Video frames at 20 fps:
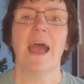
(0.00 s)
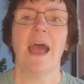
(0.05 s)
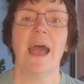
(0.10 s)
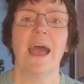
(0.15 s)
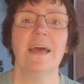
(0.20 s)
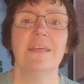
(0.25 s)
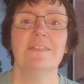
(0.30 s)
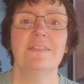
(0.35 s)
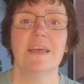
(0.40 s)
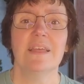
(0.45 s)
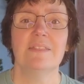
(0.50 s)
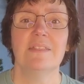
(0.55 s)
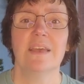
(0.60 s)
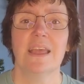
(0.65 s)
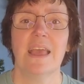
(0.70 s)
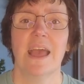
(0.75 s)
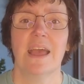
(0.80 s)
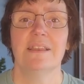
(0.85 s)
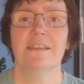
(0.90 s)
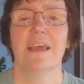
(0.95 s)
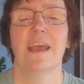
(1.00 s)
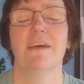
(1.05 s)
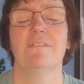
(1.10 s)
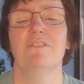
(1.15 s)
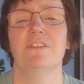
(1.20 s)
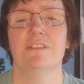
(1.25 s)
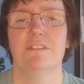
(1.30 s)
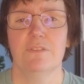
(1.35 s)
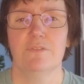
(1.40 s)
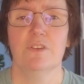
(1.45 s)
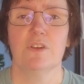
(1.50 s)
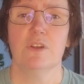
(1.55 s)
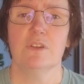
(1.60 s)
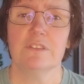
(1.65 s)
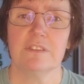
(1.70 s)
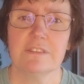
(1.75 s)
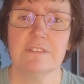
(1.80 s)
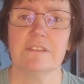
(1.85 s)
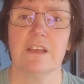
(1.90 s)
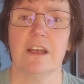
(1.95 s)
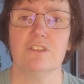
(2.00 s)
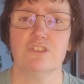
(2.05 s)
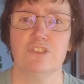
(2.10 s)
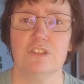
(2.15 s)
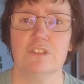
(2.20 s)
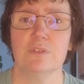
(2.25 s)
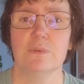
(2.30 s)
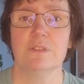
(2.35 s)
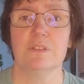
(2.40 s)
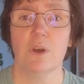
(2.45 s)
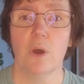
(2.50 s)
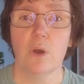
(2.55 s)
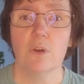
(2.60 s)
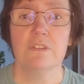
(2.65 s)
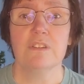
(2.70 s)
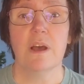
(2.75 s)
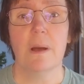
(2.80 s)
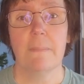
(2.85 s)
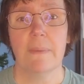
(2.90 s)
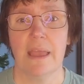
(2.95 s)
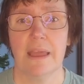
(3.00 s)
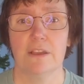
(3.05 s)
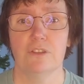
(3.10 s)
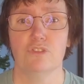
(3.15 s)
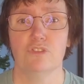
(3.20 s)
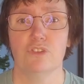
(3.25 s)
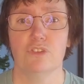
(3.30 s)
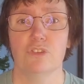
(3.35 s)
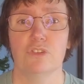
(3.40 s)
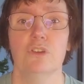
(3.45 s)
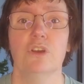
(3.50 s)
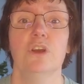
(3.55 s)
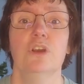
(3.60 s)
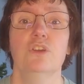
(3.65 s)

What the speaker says: and then they had to have the difficult discussions with the hotel manager